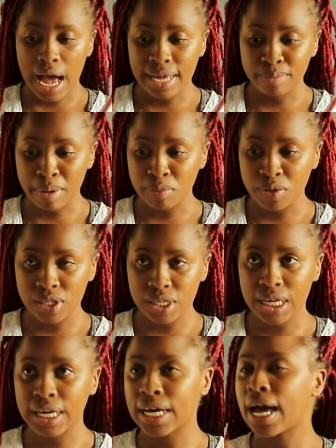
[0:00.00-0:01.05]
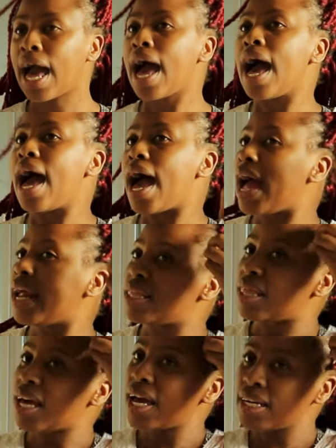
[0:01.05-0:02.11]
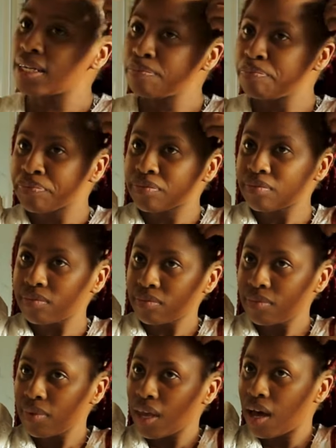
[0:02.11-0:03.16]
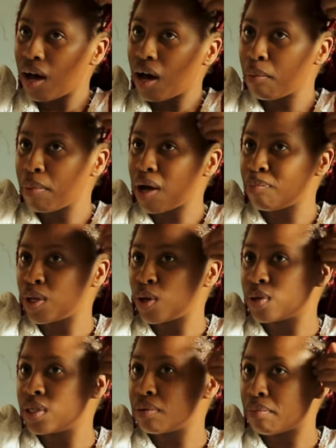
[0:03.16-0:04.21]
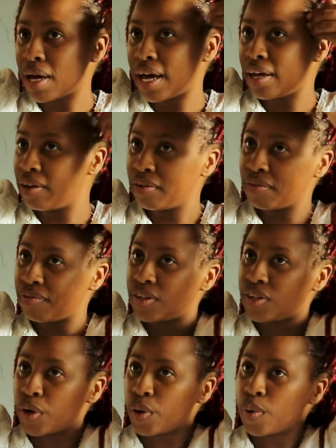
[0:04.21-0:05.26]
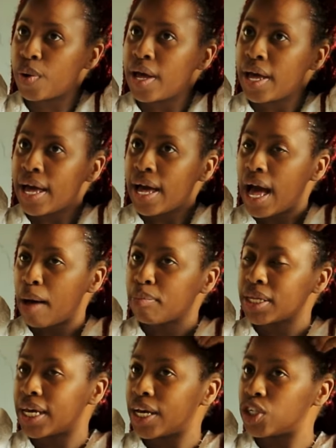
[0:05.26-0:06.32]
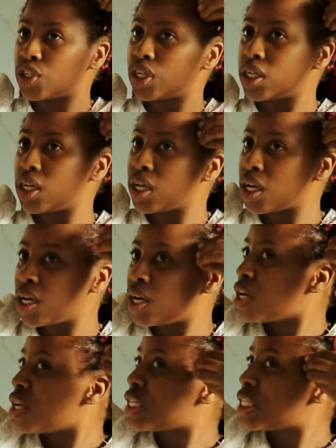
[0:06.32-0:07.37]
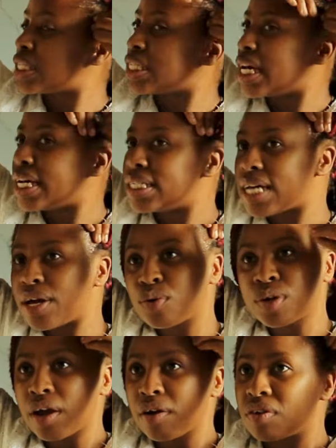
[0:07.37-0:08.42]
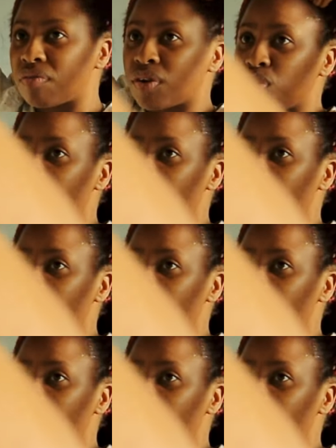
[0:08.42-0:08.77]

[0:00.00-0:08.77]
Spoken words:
add my music, and then upload my video application. Tonight, I don't care if I'm going to